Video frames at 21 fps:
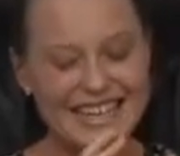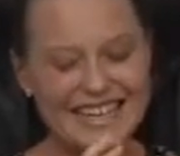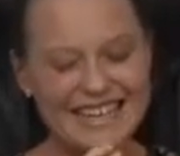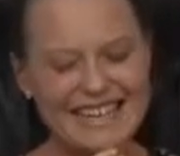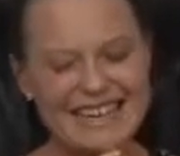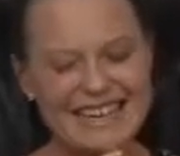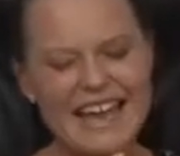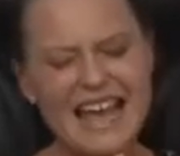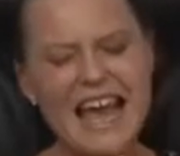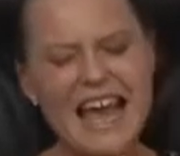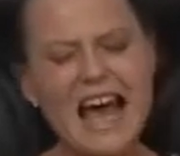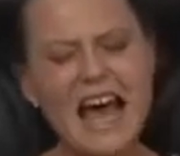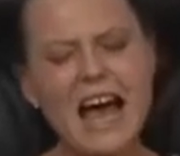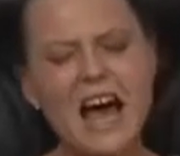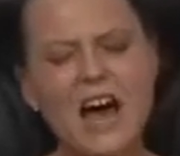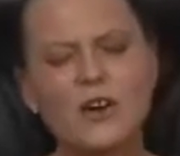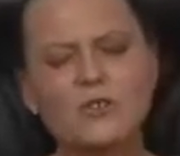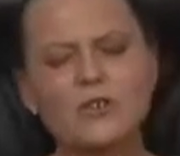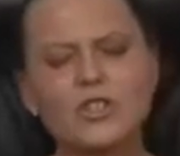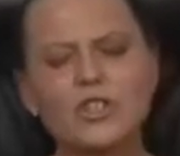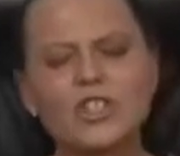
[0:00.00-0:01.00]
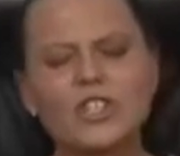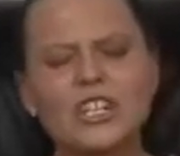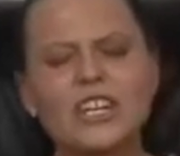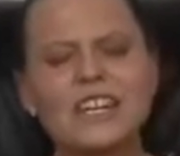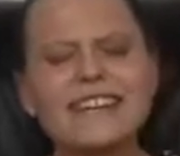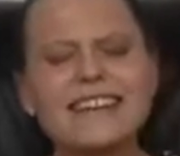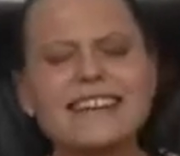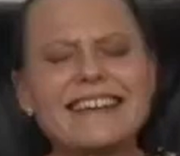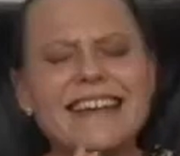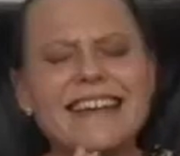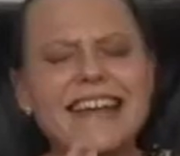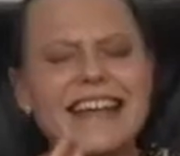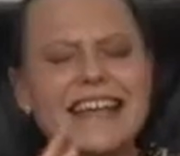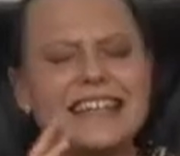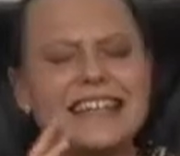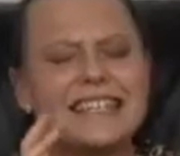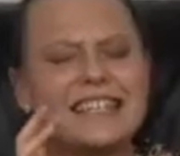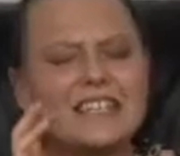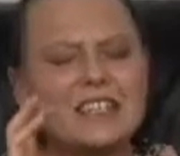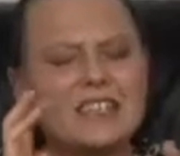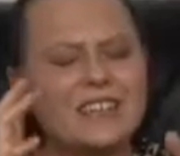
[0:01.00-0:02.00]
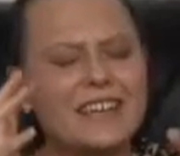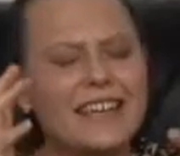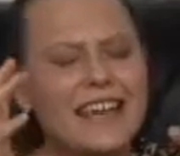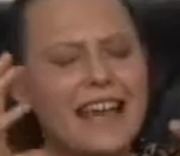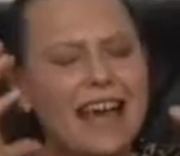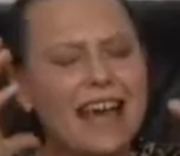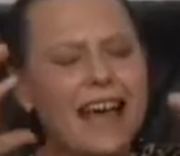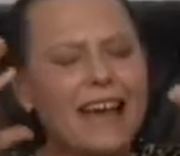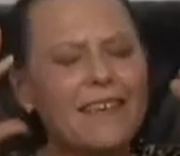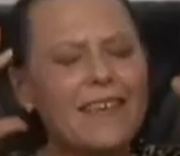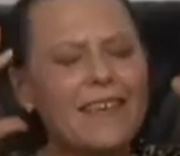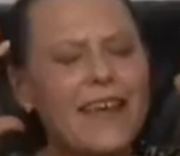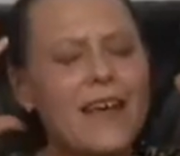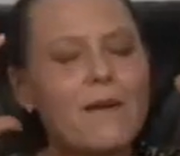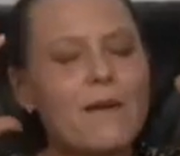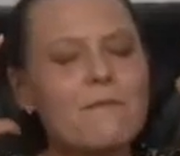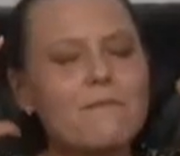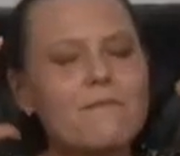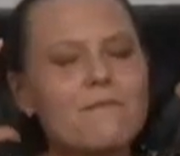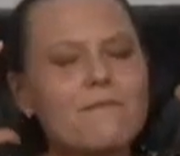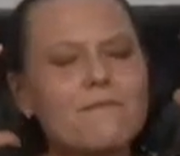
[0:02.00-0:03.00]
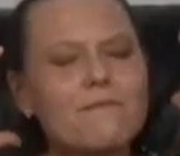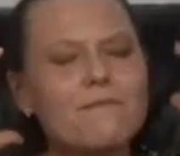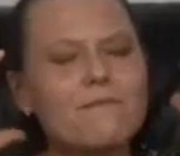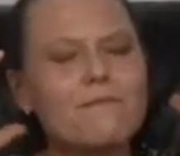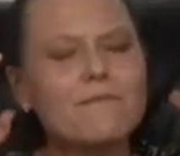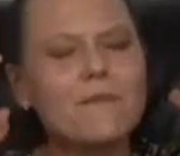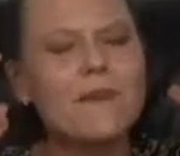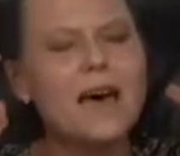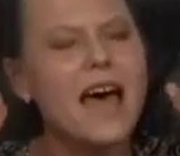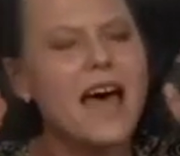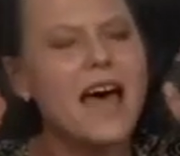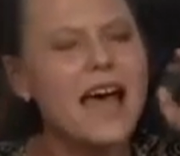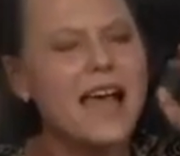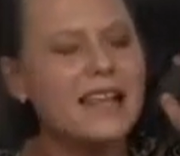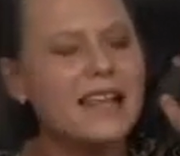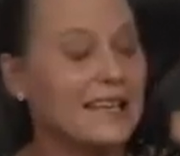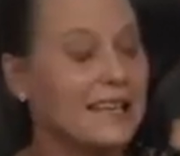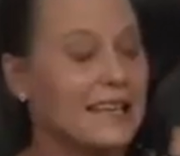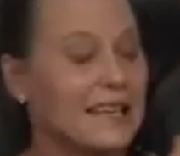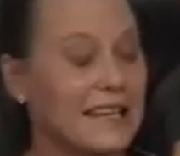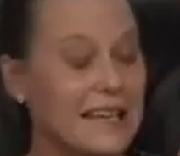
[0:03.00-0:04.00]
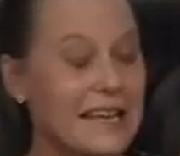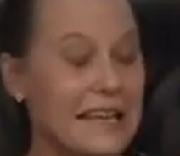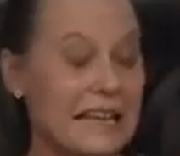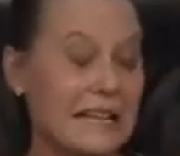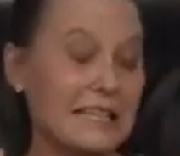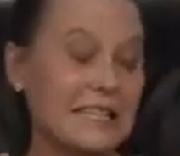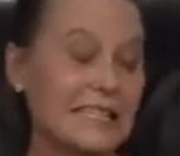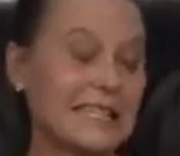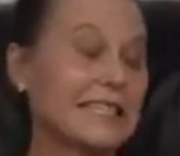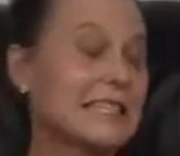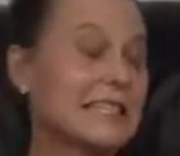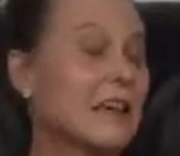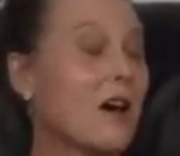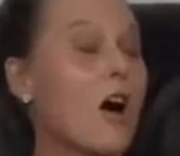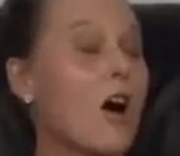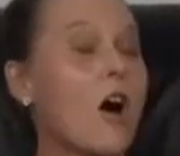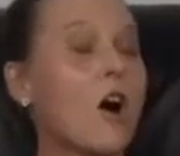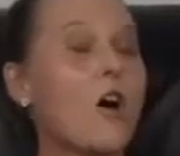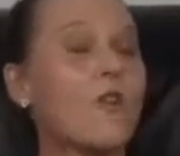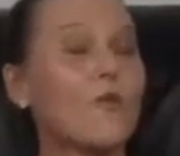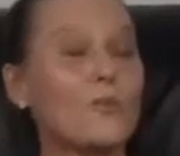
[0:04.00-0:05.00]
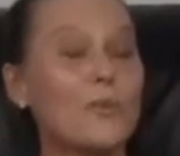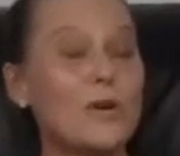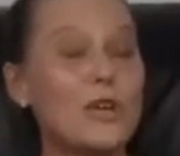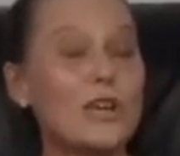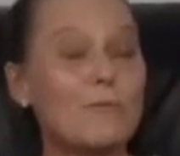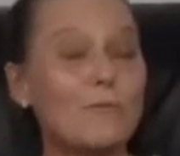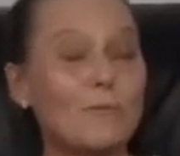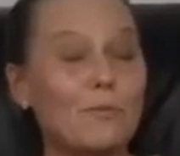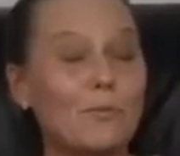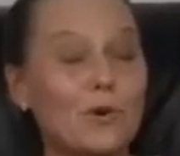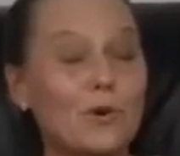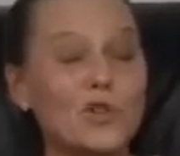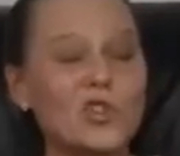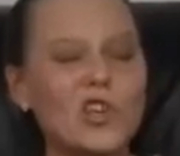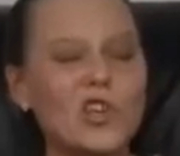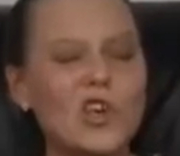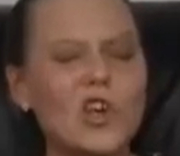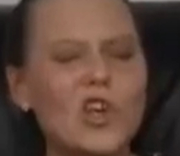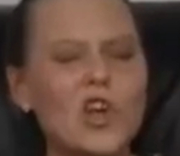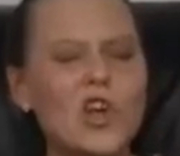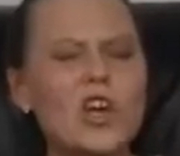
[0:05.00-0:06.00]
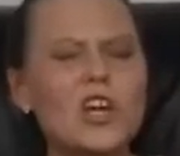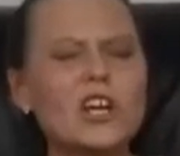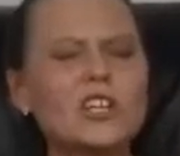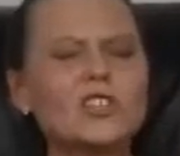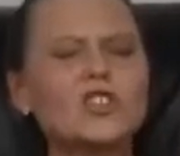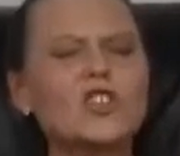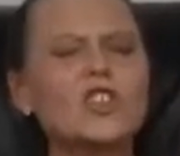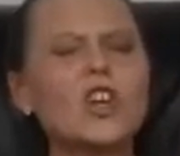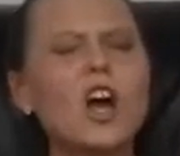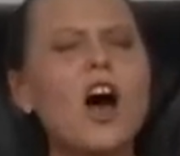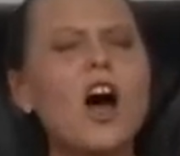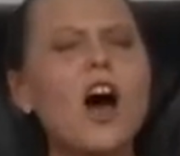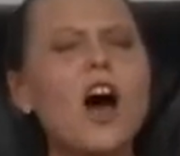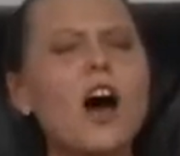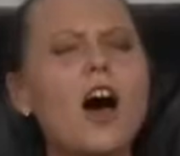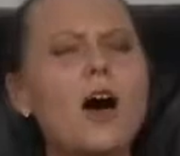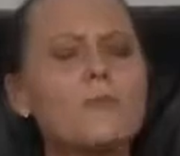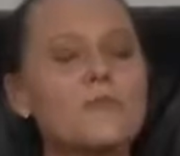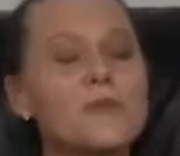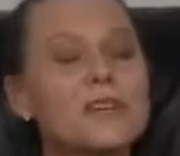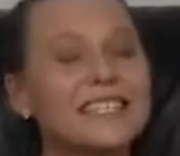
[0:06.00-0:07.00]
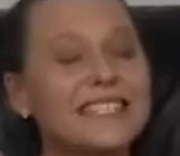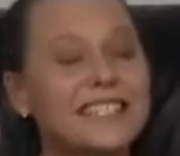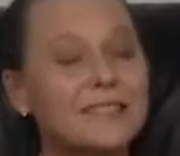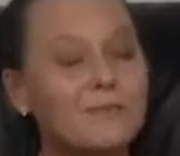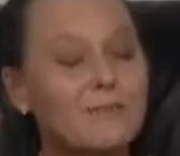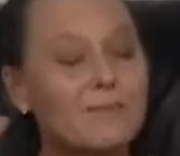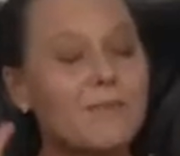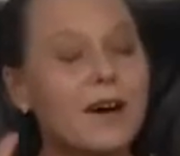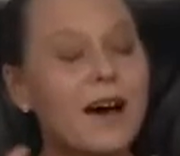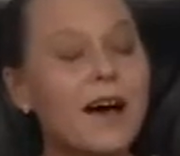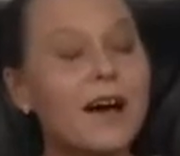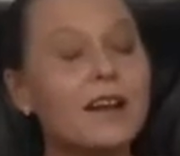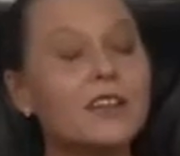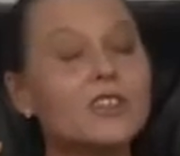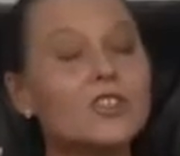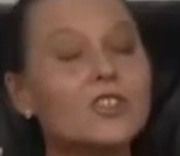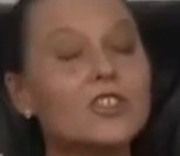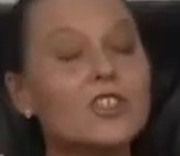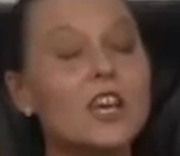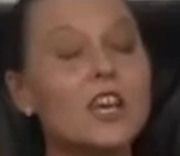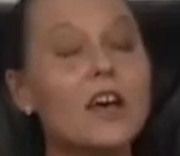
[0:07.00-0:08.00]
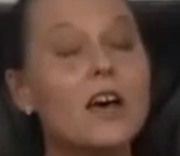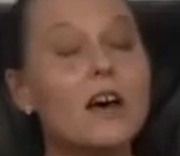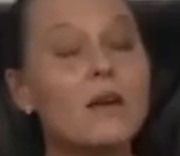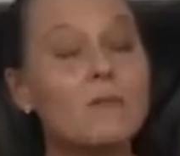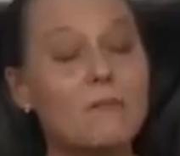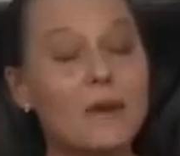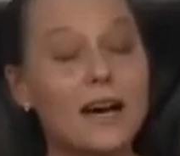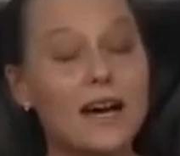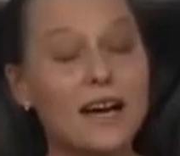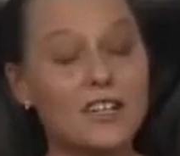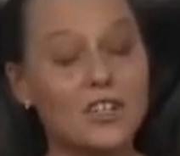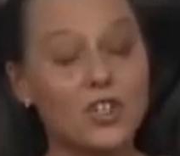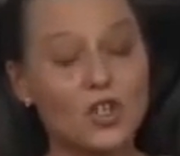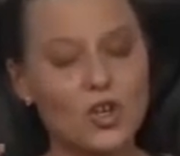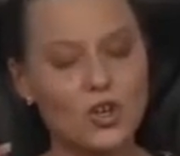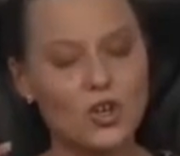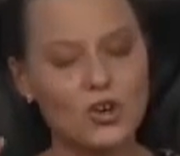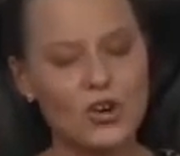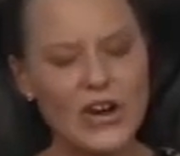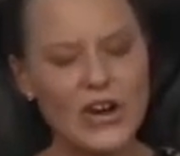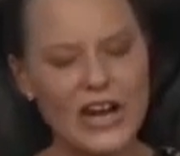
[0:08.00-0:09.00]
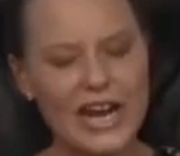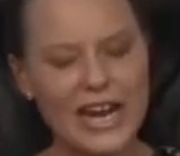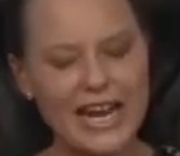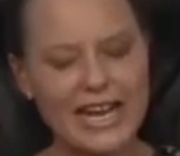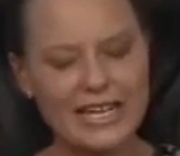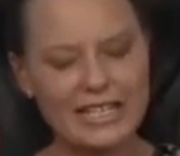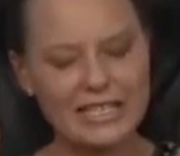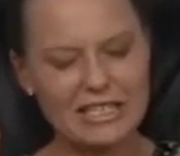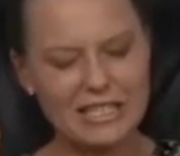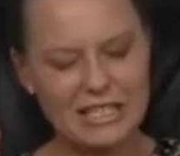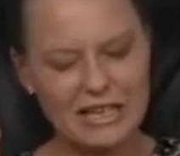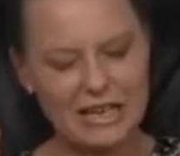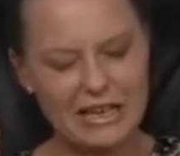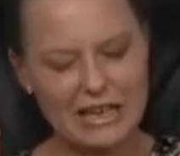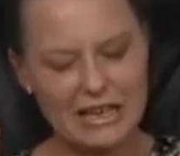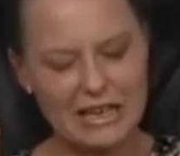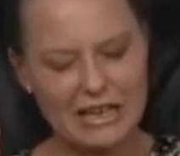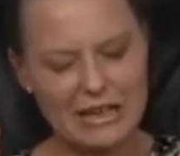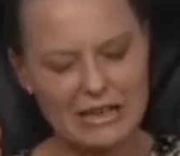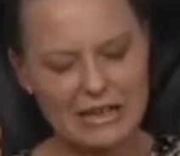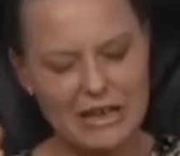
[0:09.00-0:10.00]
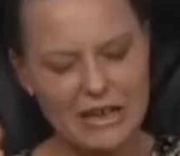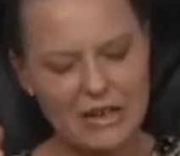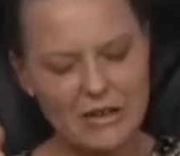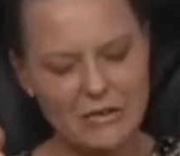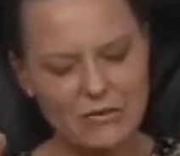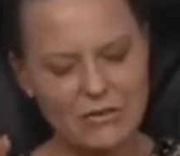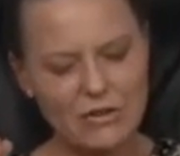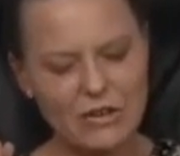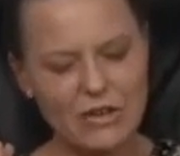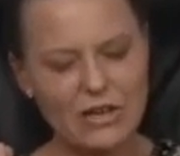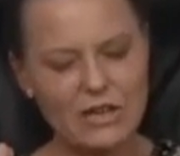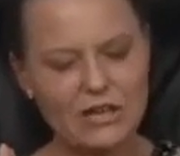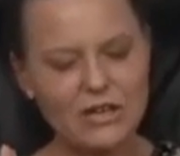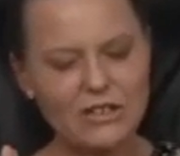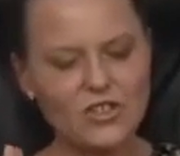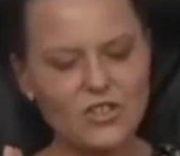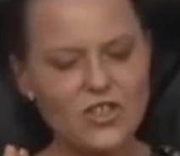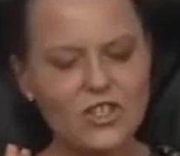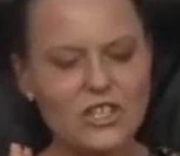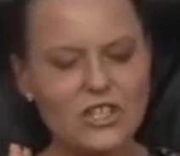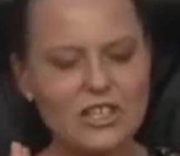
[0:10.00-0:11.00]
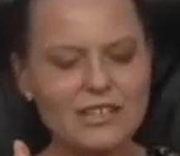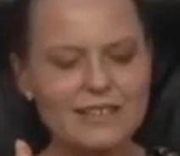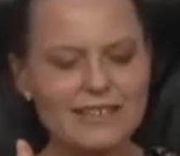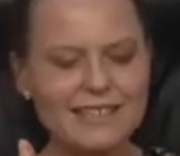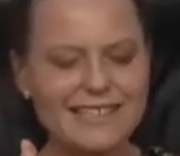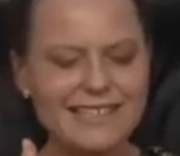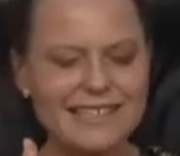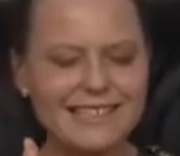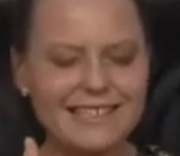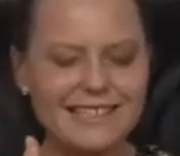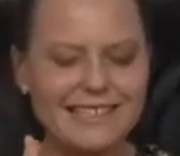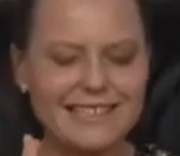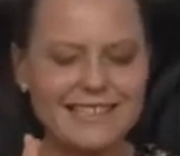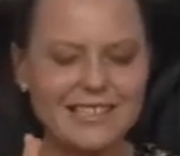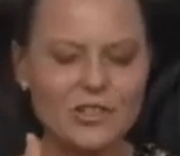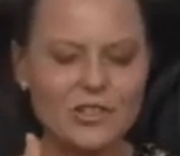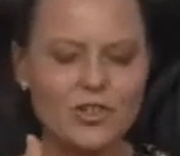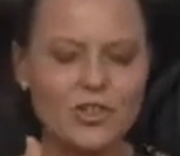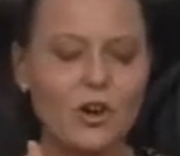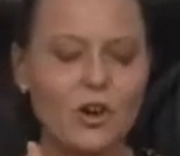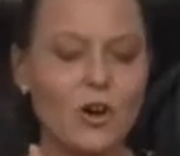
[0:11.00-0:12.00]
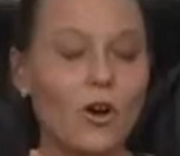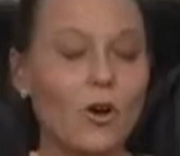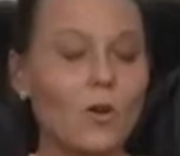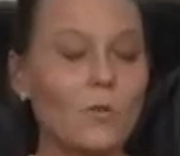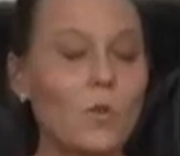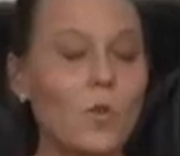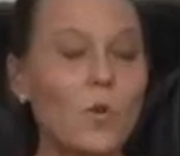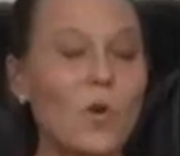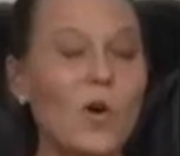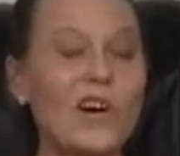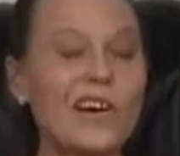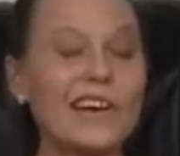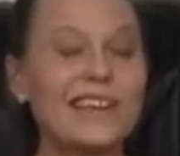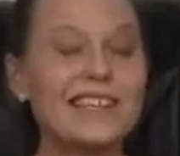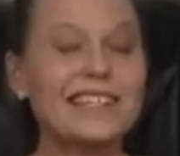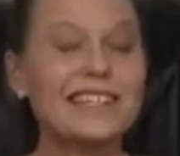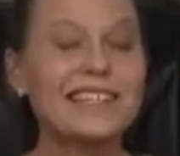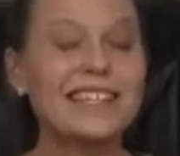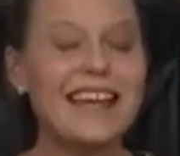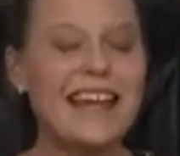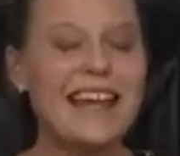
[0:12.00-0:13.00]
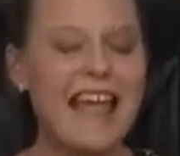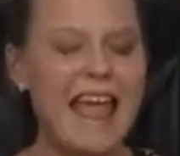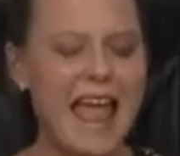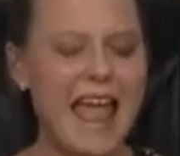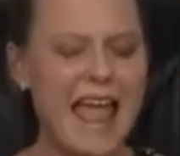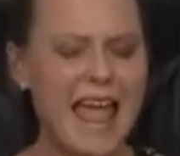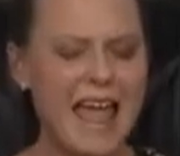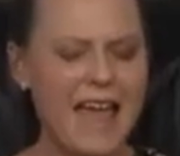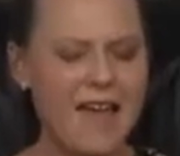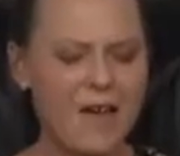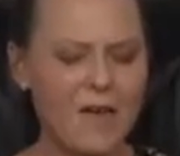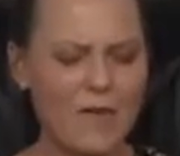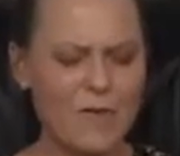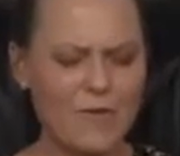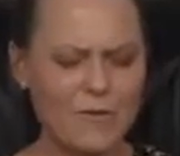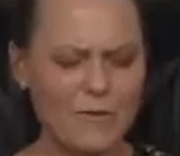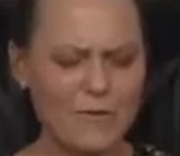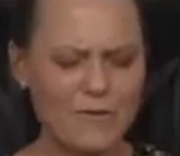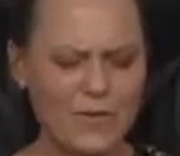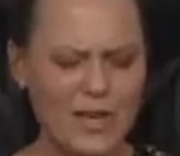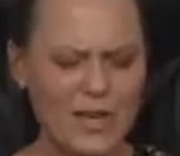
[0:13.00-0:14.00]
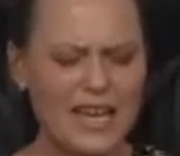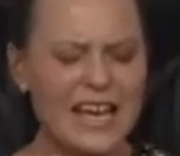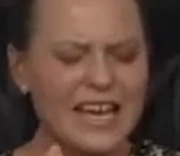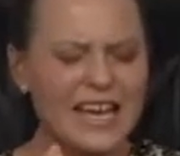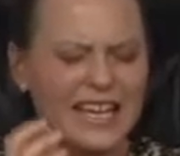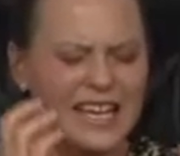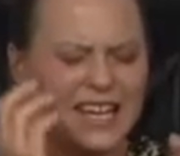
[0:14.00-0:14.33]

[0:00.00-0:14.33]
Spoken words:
Now she has to gather millions of people, so her job is much, much greater than Jesus' job was ever.